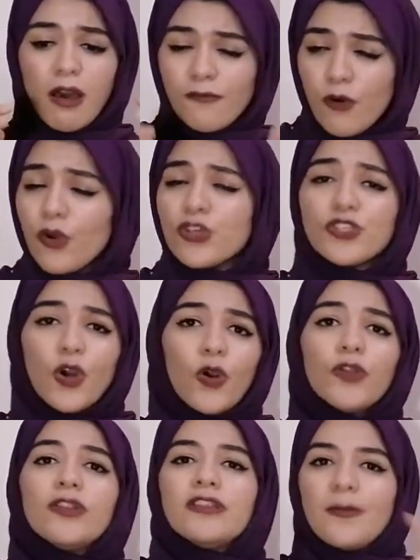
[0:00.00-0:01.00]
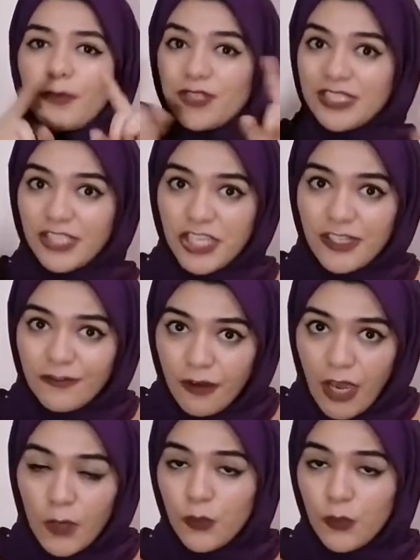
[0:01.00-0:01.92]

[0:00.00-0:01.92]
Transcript: focus on the presentation file,